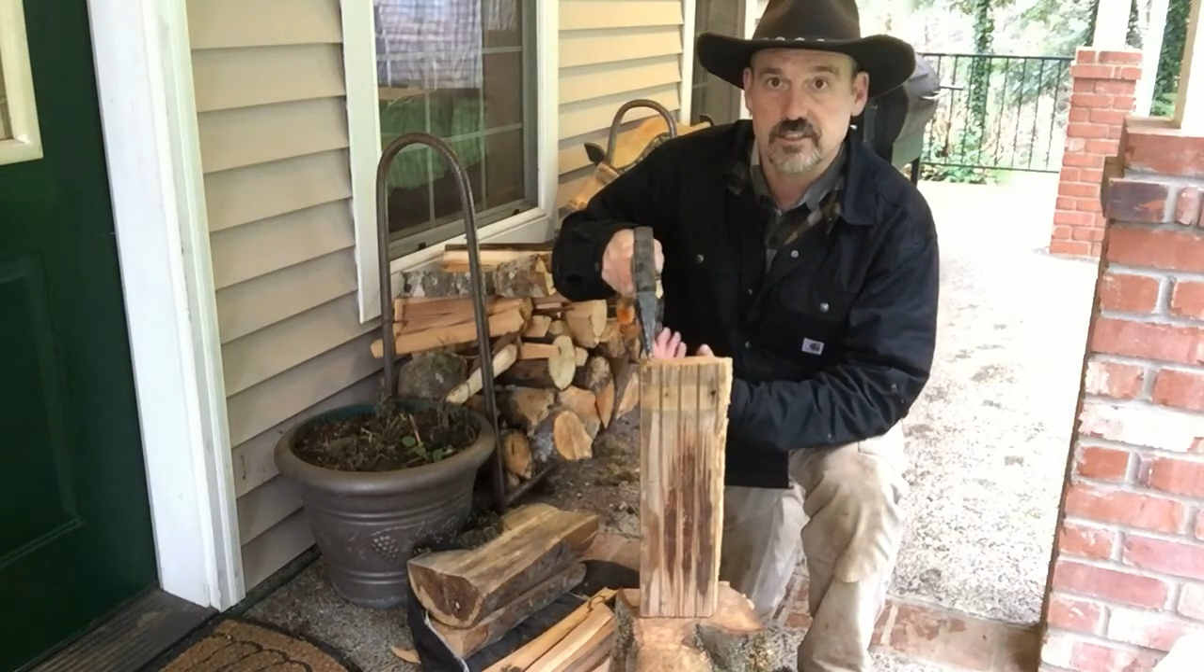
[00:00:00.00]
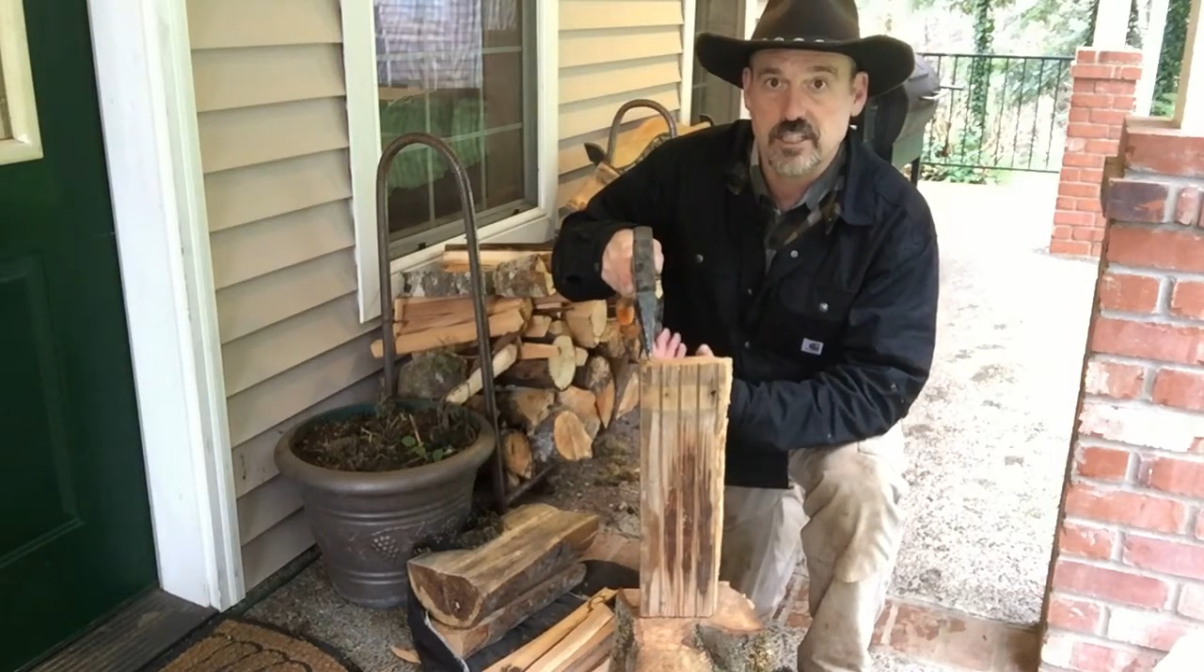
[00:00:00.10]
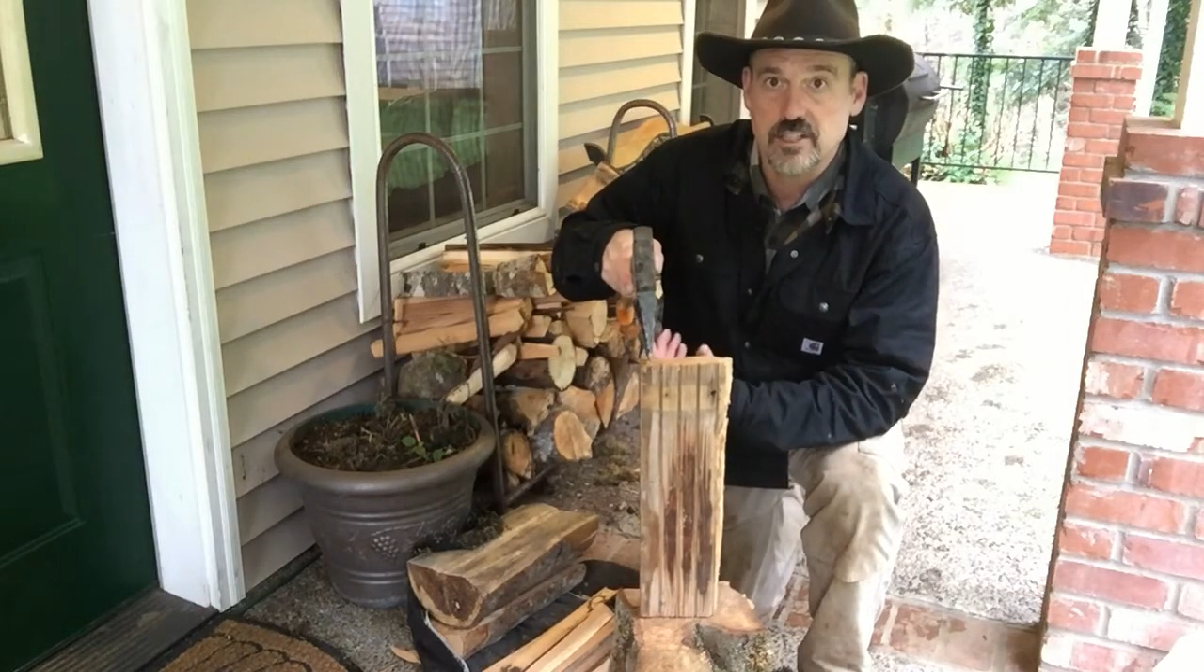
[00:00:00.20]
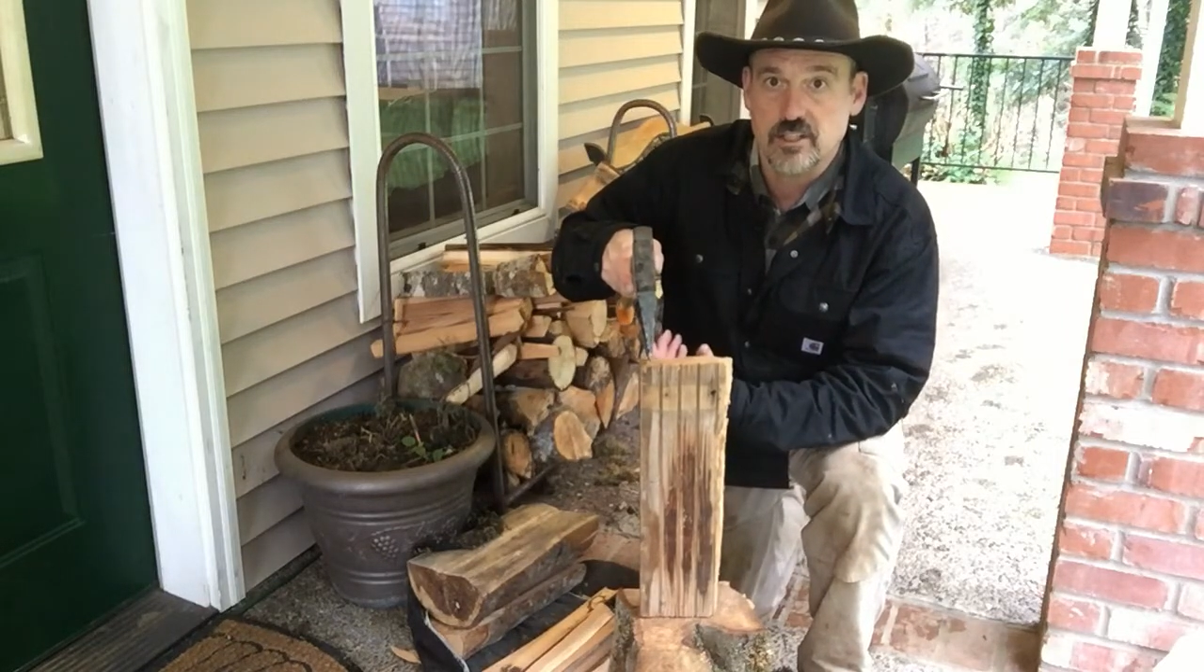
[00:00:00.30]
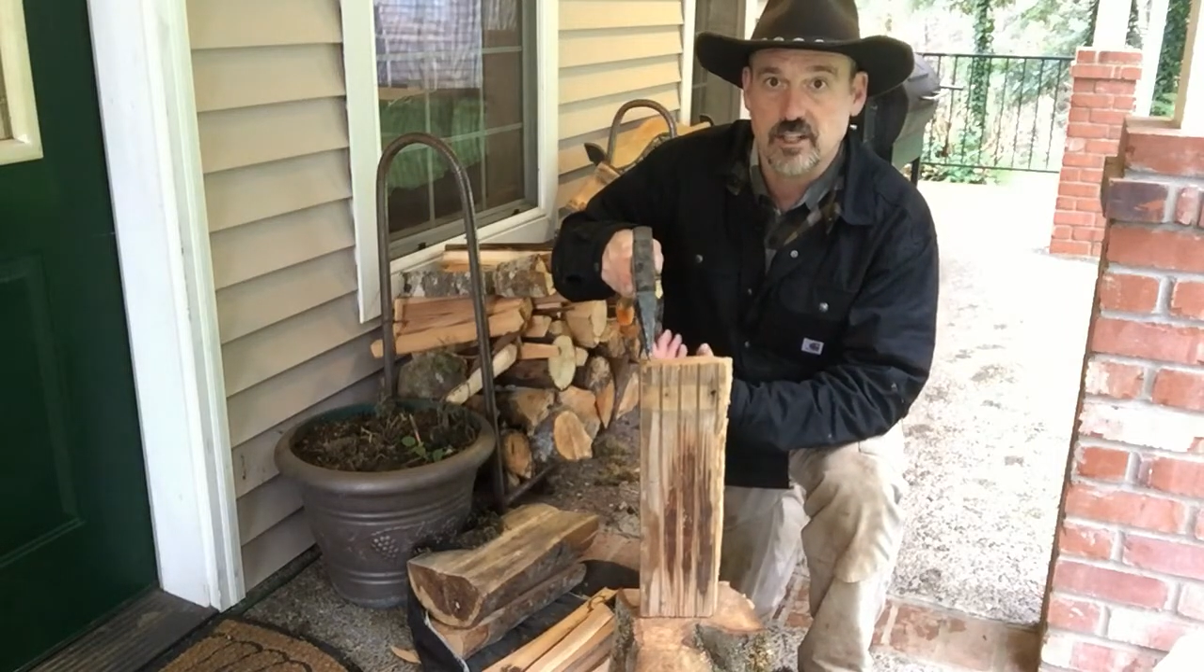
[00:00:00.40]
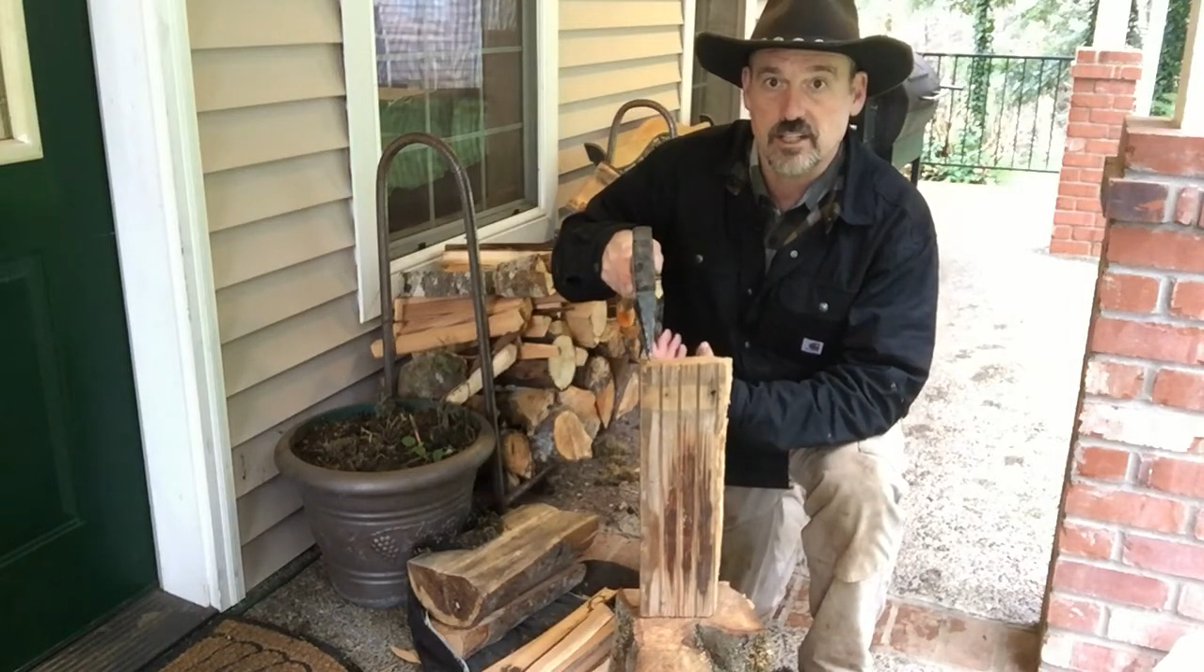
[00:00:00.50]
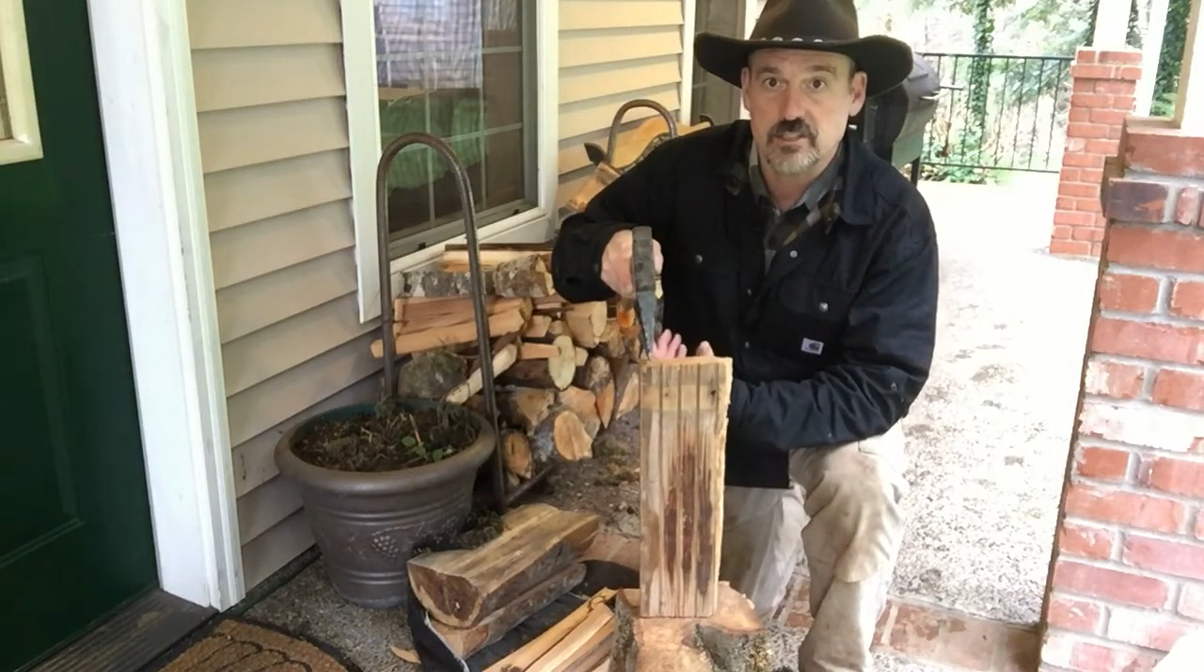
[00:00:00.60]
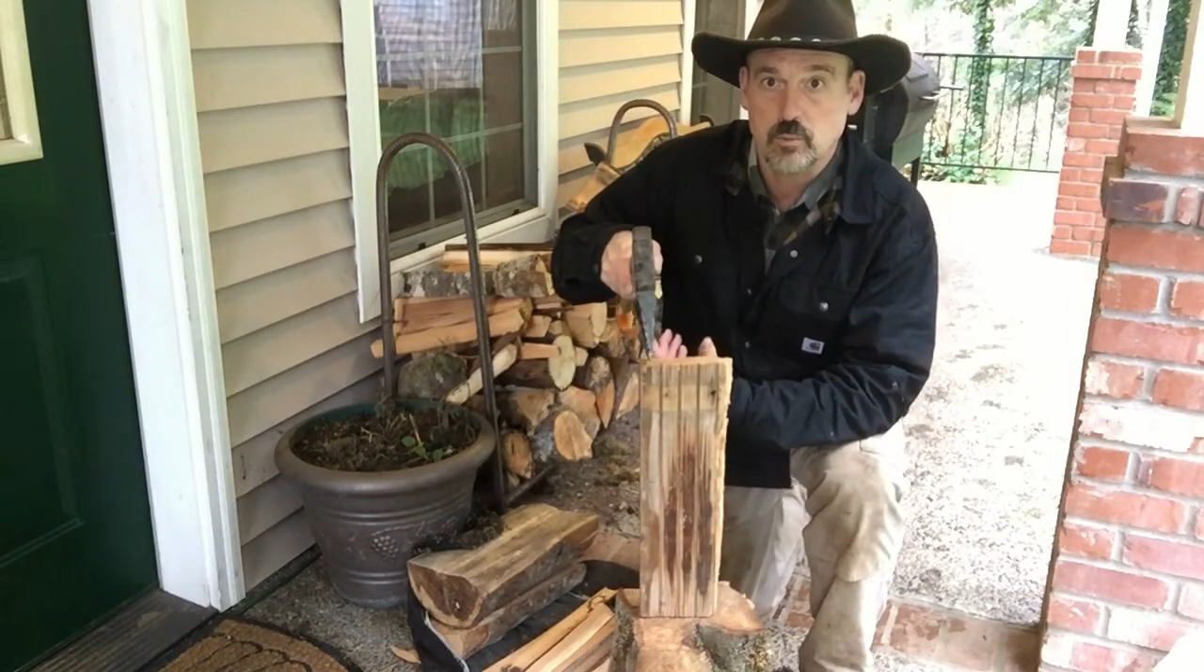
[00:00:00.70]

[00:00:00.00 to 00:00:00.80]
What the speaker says: tinder as